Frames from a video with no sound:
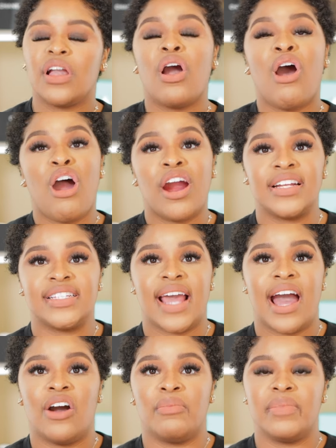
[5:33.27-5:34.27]
cards
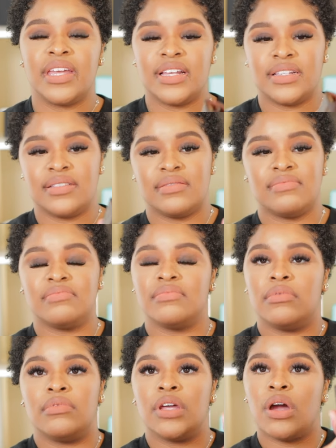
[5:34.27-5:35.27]
out because
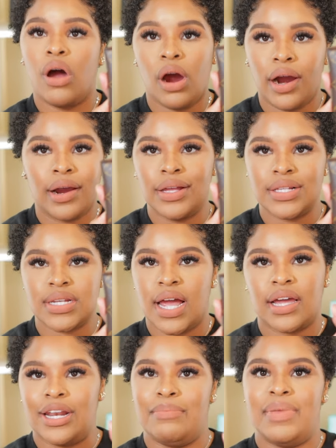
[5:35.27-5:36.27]
the card is
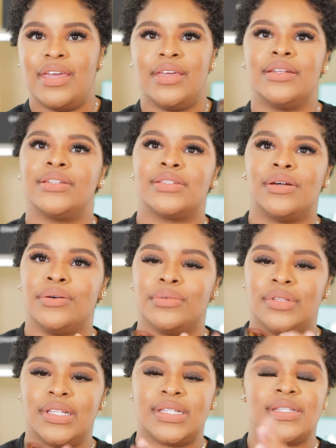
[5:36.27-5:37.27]
not gonna bend,
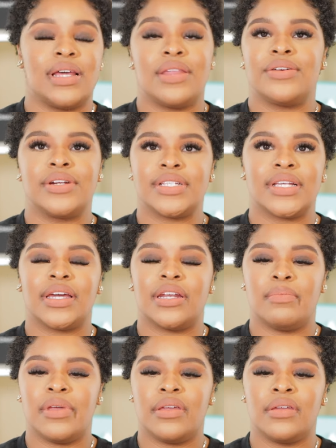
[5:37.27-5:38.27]
so this leather isn't
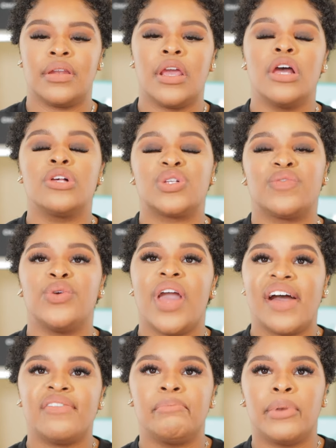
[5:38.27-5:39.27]
gonna bend. So if you
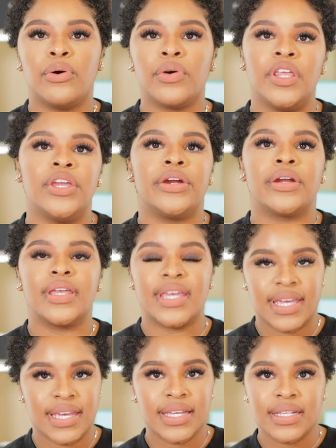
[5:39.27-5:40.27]
have bulkier
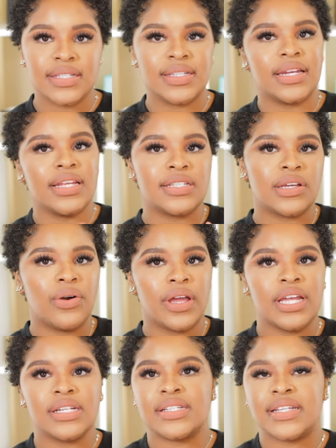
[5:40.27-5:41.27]
keys that need to go in
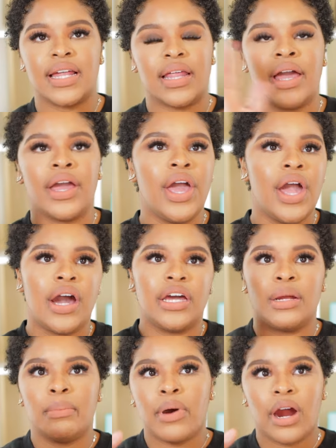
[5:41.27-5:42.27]
here, say like
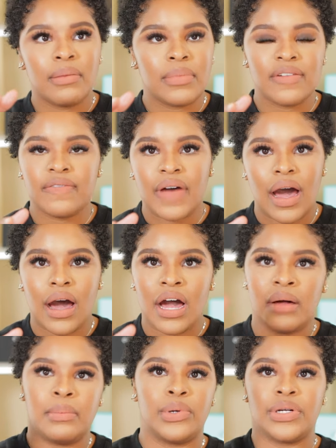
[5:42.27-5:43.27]
an apartment
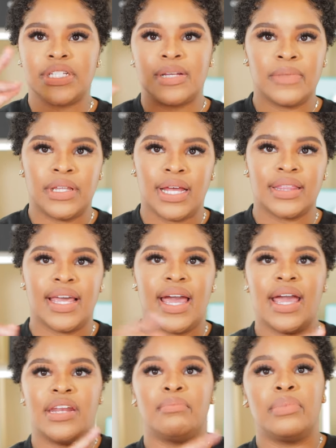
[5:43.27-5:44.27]
fob or something like
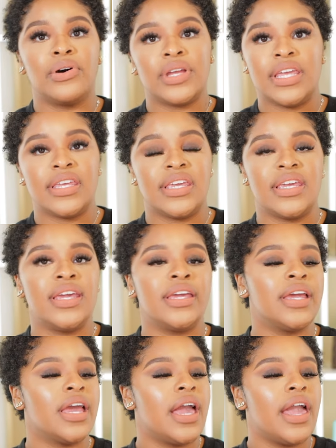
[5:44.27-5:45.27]
that, and a bulky
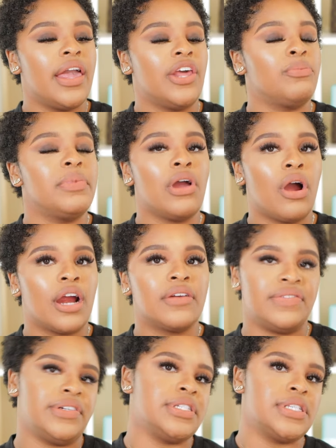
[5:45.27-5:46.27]
key, it'll be
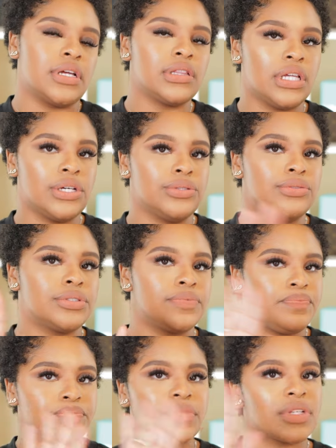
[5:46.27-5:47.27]
hard for it to close.
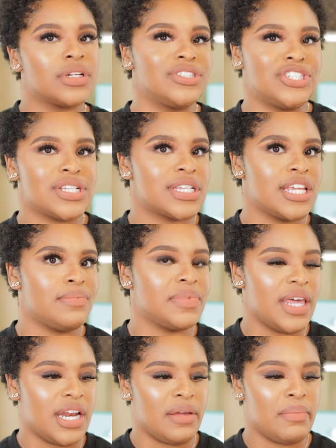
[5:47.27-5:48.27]
Just keep
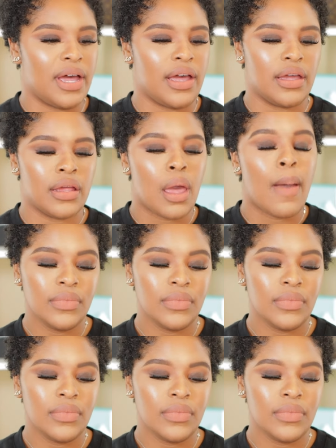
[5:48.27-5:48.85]
that in mind.